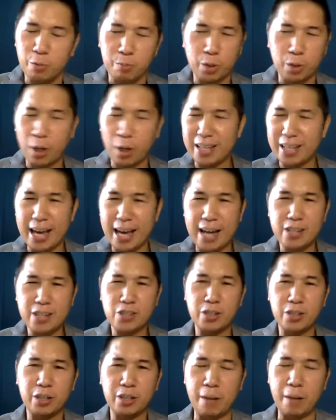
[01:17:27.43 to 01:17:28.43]

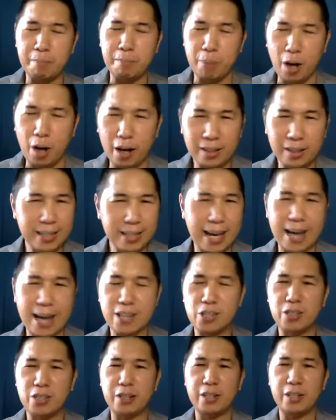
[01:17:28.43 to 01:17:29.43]
broadcaster, a
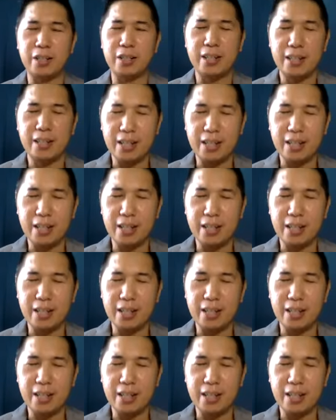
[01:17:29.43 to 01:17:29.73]
podcaster,